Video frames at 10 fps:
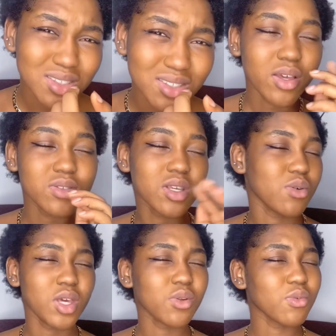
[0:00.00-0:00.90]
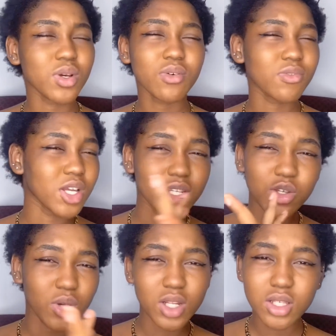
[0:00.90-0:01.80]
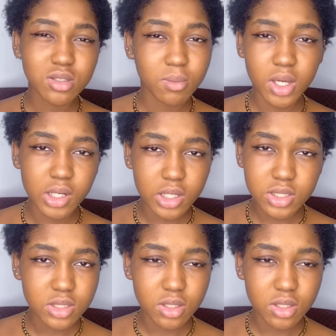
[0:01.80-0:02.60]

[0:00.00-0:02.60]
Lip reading: He's like, oh, no, we're not finding your index number in our system.